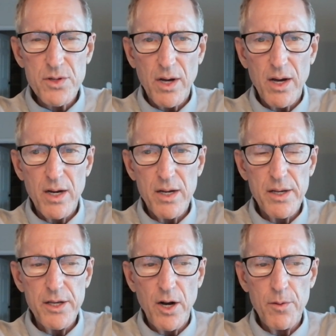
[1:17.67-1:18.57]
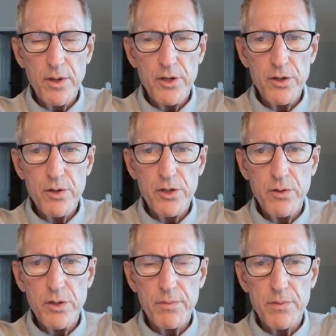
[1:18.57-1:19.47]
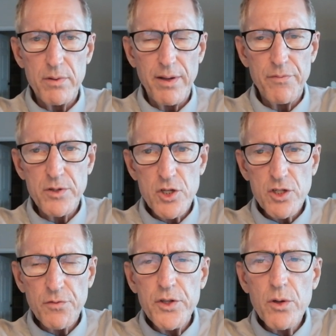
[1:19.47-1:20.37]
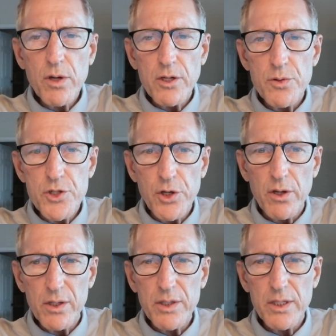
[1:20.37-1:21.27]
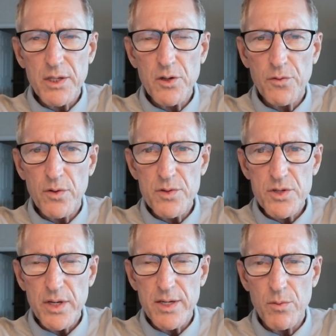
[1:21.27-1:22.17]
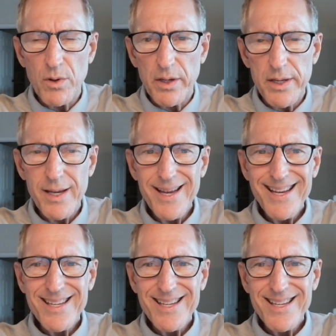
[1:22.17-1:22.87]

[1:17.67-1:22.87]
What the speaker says: You know, if it's just a few countries, you could look at the difference and really